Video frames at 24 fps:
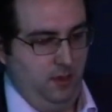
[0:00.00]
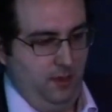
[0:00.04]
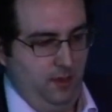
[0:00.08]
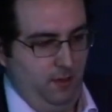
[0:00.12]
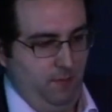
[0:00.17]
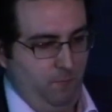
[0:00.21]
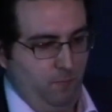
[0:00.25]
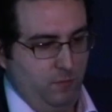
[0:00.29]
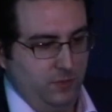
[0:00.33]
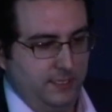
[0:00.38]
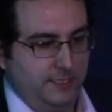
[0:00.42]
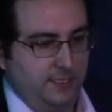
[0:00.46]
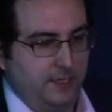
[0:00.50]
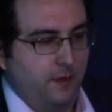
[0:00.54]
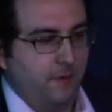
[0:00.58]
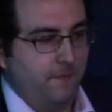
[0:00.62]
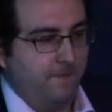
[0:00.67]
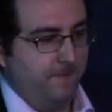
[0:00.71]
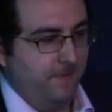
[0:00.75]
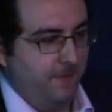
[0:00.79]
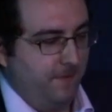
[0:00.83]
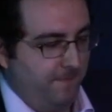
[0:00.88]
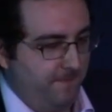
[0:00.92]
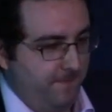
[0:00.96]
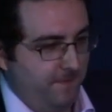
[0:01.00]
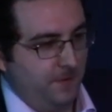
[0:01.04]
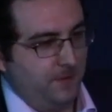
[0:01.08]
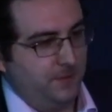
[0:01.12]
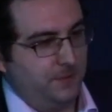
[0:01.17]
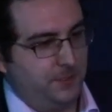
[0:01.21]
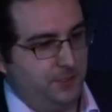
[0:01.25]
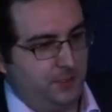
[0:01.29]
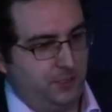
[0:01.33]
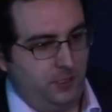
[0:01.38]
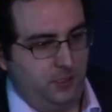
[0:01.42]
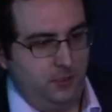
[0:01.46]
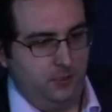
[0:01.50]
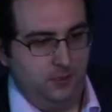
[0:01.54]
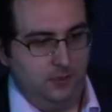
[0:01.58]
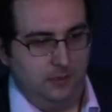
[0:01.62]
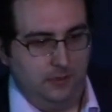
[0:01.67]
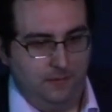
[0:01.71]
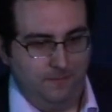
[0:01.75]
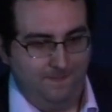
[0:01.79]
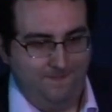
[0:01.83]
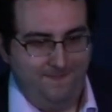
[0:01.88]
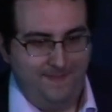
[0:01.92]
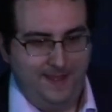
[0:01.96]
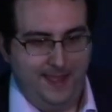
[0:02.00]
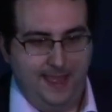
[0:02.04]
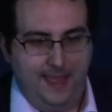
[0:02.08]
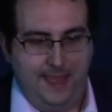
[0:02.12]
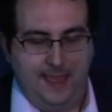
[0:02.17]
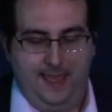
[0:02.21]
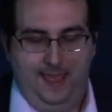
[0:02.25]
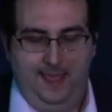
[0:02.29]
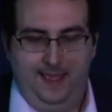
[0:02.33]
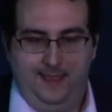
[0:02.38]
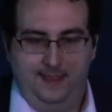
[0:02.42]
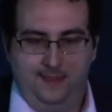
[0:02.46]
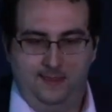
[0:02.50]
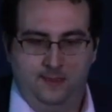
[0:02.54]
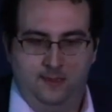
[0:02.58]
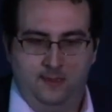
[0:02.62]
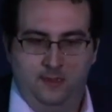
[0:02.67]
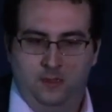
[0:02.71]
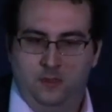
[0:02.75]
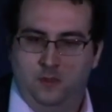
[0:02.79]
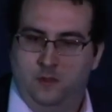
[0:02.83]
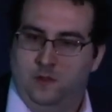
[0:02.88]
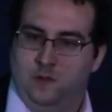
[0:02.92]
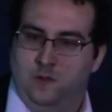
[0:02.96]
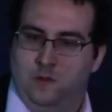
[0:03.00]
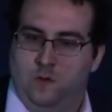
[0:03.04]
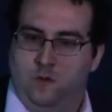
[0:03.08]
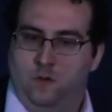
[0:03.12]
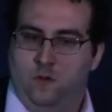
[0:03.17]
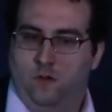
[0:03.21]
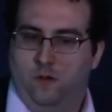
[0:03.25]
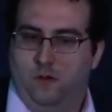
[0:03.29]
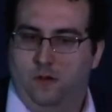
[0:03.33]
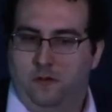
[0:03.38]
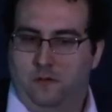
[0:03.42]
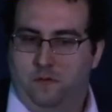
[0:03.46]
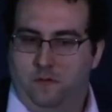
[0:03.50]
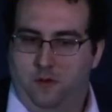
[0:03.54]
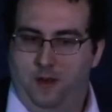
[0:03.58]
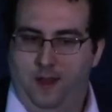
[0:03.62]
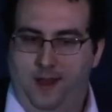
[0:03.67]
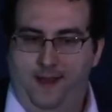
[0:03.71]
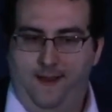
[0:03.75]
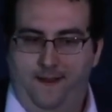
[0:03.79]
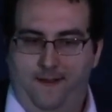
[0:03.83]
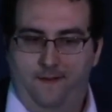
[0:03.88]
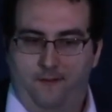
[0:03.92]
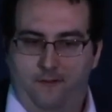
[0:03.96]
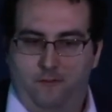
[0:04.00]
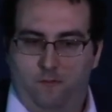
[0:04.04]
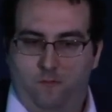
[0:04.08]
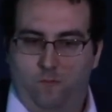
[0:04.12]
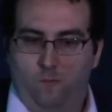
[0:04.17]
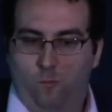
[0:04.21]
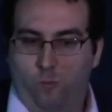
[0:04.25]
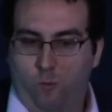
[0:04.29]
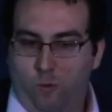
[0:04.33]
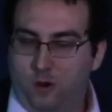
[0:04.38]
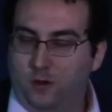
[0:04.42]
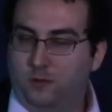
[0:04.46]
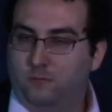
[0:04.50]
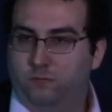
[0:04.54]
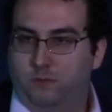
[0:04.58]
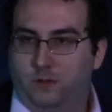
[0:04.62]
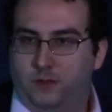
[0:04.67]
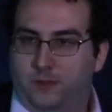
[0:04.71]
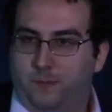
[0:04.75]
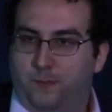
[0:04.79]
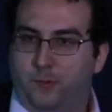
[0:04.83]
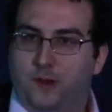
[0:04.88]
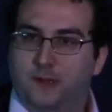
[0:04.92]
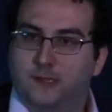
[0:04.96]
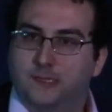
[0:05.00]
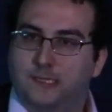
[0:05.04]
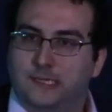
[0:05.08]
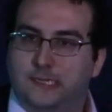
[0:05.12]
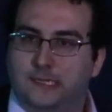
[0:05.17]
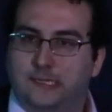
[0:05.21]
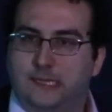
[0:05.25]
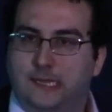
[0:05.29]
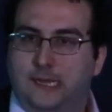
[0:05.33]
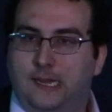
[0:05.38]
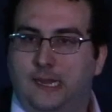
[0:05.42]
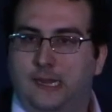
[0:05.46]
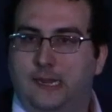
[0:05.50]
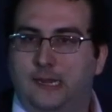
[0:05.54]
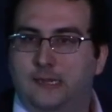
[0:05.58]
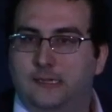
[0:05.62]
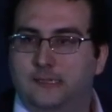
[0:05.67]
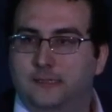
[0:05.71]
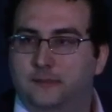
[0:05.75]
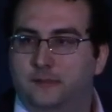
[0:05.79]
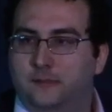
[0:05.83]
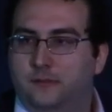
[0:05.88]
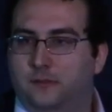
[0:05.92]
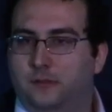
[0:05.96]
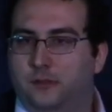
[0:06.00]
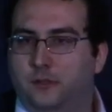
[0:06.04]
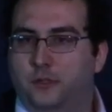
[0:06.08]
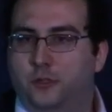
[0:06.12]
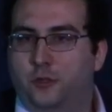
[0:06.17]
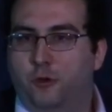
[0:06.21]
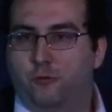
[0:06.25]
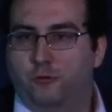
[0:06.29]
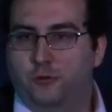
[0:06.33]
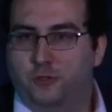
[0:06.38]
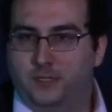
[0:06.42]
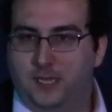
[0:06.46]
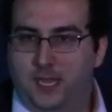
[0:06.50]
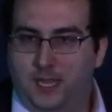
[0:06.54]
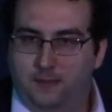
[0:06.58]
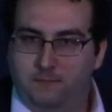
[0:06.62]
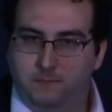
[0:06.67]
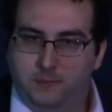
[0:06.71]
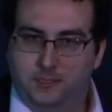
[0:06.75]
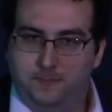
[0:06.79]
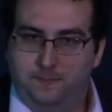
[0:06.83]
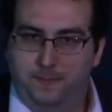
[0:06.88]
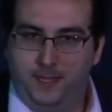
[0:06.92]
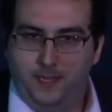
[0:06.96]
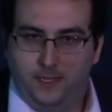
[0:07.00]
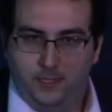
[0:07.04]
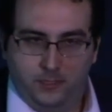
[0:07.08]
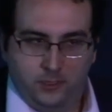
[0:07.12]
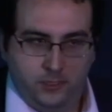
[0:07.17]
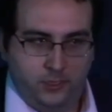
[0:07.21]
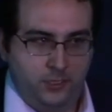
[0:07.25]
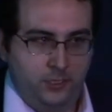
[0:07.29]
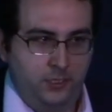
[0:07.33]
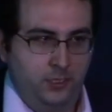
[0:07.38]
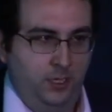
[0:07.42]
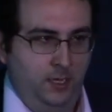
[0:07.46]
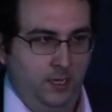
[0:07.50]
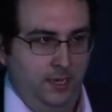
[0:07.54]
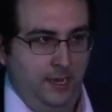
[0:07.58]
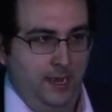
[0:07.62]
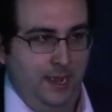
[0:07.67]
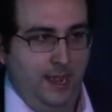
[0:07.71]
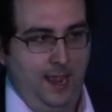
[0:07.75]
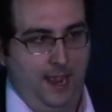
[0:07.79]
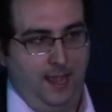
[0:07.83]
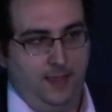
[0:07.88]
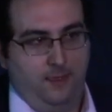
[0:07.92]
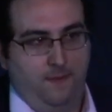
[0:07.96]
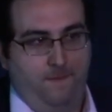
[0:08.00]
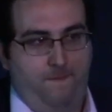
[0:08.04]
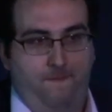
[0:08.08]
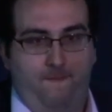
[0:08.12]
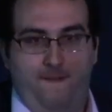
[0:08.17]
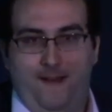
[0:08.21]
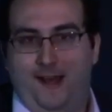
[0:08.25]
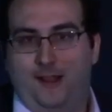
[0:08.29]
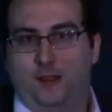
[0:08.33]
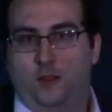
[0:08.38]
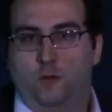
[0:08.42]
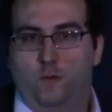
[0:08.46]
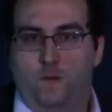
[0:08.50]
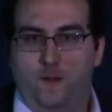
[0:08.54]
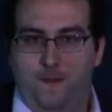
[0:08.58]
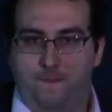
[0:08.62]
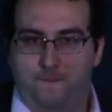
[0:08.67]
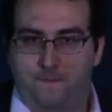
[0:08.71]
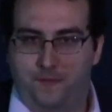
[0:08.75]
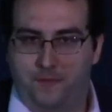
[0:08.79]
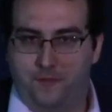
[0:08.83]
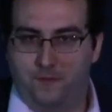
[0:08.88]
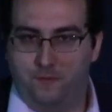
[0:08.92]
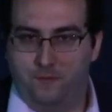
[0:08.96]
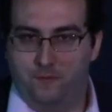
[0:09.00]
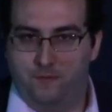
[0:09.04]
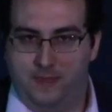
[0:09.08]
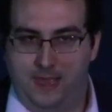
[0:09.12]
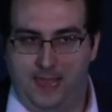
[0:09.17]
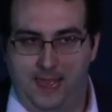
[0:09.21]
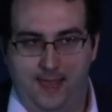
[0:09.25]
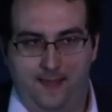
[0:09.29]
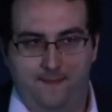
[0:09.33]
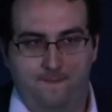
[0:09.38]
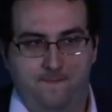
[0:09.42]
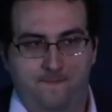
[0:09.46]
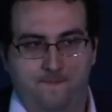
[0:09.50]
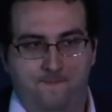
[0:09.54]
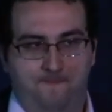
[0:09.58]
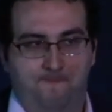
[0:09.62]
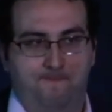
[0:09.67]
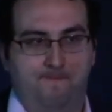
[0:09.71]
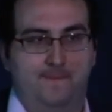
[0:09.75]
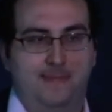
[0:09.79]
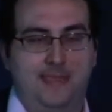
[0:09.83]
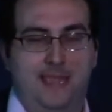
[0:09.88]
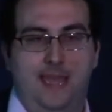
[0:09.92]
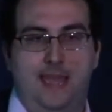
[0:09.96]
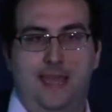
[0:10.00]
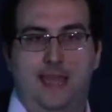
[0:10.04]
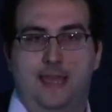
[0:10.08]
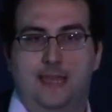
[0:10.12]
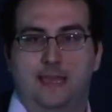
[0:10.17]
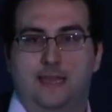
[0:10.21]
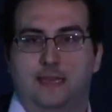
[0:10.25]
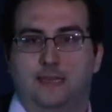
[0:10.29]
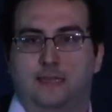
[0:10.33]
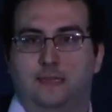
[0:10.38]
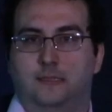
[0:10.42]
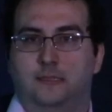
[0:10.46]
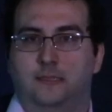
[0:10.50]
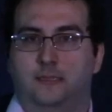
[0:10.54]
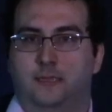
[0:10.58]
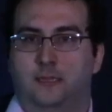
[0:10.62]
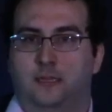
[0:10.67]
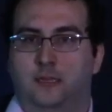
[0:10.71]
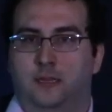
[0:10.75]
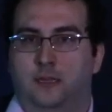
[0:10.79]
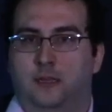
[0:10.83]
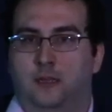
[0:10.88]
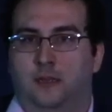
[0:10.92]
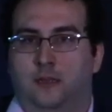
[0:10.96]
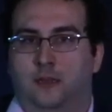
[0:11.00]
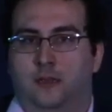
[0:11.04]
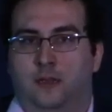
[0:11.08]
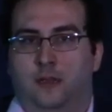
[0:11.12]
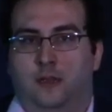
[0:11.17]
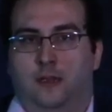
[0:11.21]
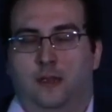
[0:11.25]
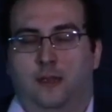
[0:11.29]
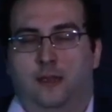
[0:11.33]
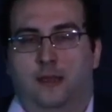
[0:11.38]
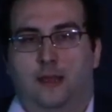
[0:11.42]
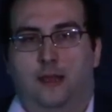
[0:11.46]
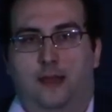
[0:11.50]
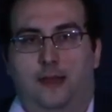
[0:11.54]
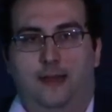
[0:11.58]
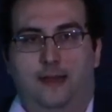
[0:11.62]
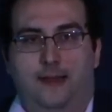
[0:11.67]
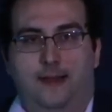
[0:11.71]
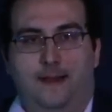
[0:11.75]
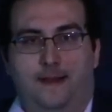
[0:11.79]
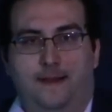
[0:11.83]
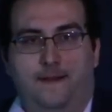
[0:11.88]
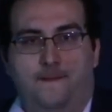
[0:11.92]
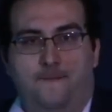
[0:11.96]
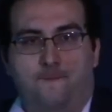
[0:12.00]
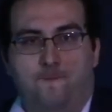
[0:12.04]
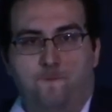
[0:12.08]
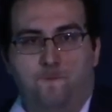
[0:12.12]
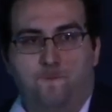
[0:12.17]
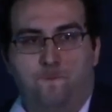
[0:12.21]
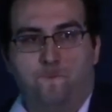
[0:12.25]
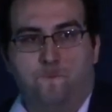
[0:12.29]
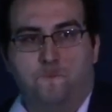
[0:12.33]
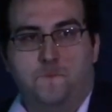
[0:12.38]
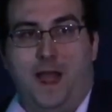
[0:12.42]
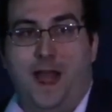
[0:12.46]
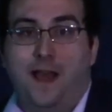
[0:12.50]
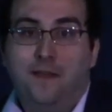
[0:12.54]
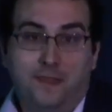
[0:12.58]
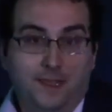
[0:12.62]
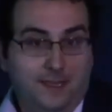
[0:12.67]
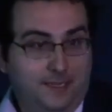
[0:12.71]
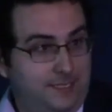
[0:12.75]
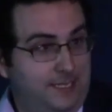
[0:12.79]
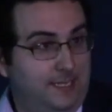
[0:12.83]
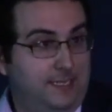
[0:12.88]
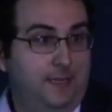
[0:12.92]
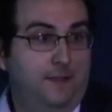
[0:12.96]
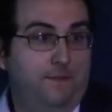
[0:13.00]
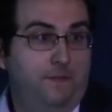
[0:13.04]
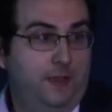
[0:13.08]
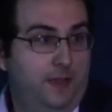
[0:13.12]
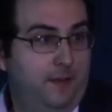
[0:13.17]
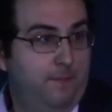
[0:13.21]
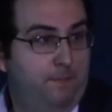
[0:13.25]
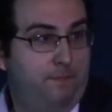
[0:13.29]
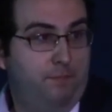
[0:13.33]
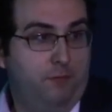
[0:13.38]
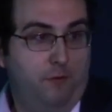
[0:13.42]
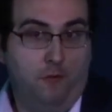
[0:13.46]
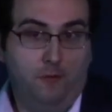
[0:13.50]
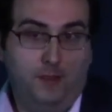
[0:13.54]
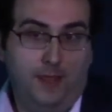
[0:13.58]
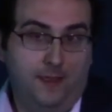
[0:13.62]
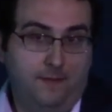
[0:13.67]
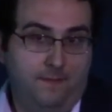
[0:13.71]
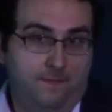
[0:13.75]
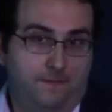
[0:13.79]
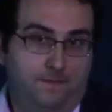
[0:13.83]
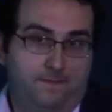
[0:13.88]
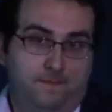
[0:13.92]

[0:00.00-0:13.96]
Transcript: was there for the first term, and worked with the president on the Notre Dame speech and the follow-up through that. And I think significant pro-life